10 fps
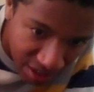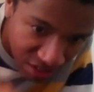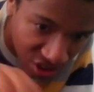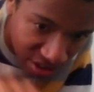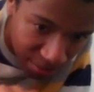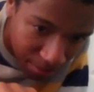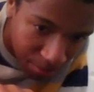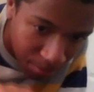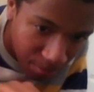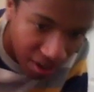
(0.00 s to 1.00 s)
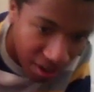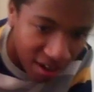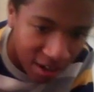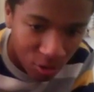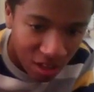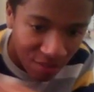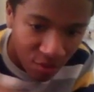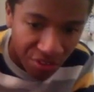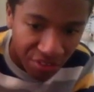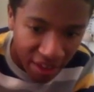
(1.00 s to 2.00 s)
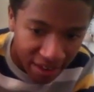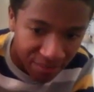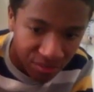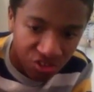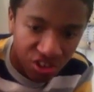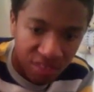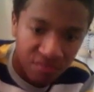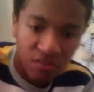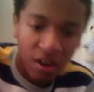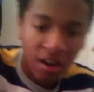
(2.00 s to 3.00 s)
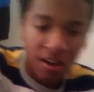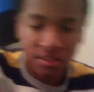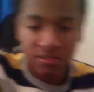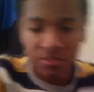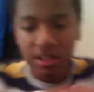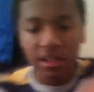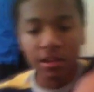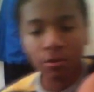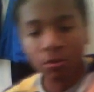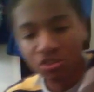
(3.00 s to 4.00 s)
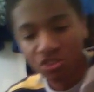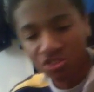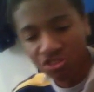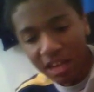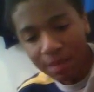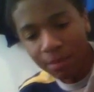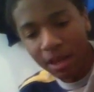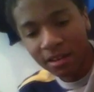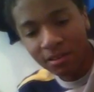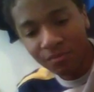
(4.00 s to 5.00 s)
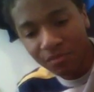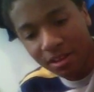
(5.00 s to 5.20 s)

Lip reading: is on a higher level than that of the Gen 5, which is a shame and